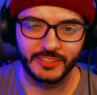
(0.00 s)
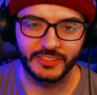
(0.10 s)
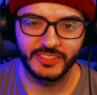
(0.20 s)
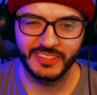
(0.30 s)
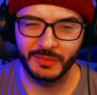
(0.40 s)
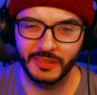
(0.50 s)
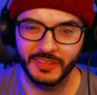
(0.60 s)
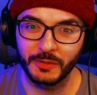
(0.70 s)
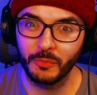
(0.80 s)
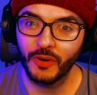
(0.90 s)
He seemed a
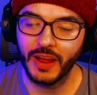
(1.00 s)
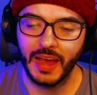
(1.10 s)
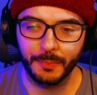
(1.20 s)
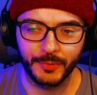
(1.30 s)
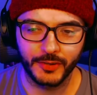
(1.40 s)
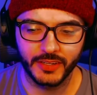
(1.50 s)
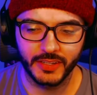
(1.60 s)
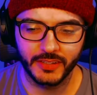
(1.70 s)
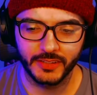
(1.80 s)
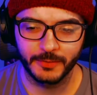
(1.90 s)
little more happier
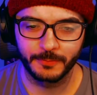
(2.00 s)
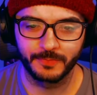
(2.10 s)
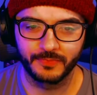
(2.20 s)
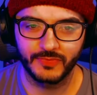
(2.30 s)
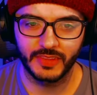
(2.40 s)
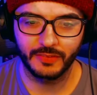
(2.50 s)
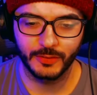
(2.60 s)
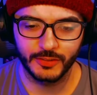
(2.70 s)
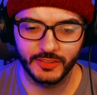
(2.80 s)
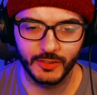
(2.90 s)
here. Even
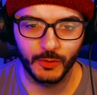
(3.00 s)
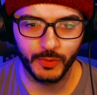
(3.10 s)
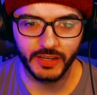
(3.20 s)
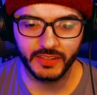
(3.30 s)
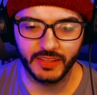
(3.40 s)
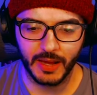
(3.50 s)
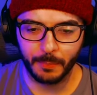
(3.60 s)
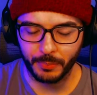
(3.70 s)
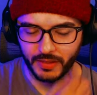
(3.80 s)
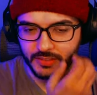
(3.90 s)
though it's a little weird, they
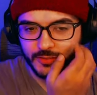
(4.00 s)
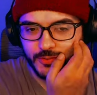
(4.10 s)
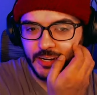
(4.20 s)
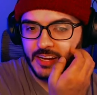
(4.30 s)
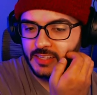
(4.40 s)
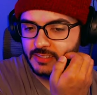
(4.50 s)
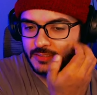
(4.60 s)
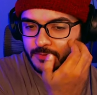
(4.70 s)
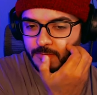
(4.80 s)
got buns fries.